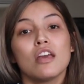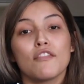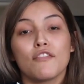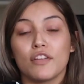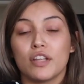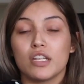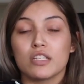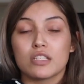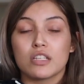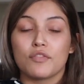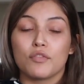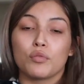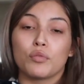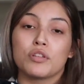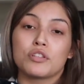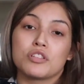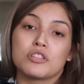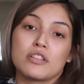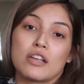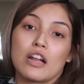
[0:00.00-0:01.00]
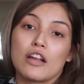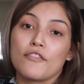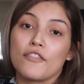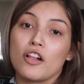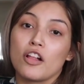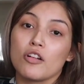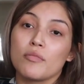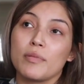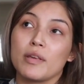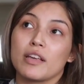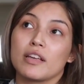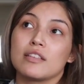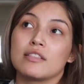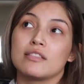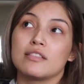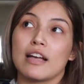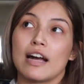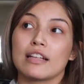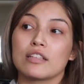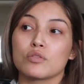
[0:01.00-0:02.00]
fitness influencers that I follow
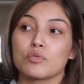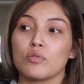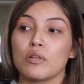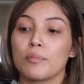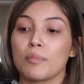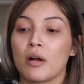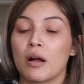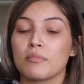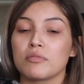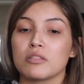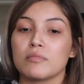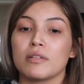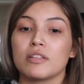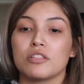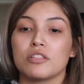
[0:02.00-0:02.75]
because that's what prompted